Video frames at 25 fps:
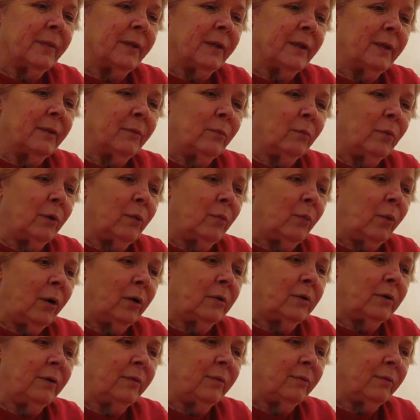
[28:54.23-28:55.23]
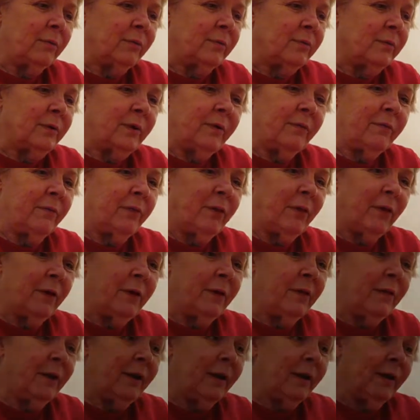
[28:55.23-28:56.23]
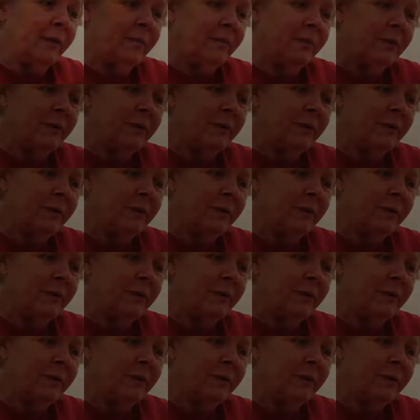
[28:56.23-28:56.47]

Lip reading: yeah, we walked her. Never thought anything of